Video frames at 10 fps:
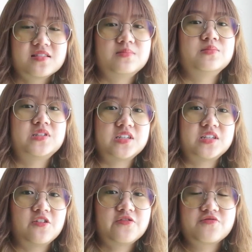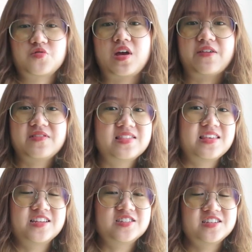themselves through having
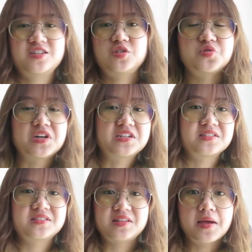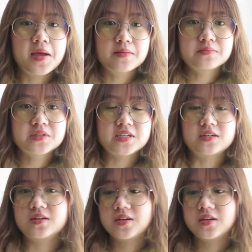these entrance exams and